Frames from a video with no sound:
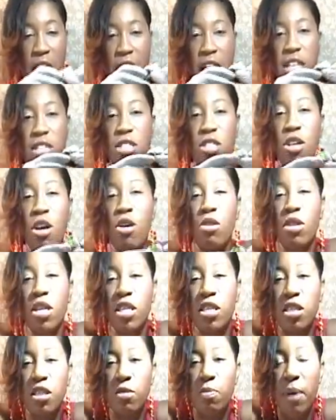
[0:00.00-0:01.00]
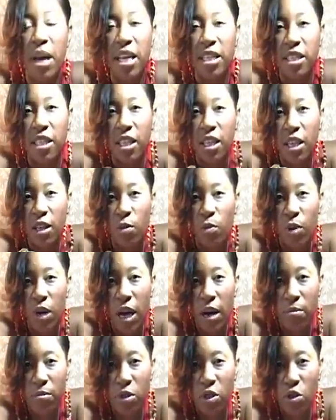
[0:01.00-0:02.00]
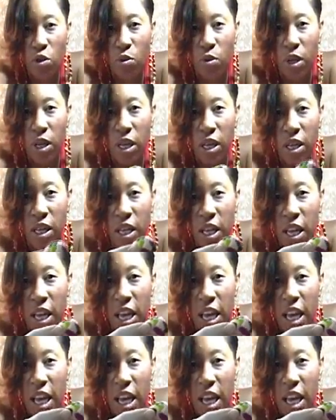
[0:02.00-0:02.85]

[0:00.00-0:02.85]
And so this is basically what I'm doing,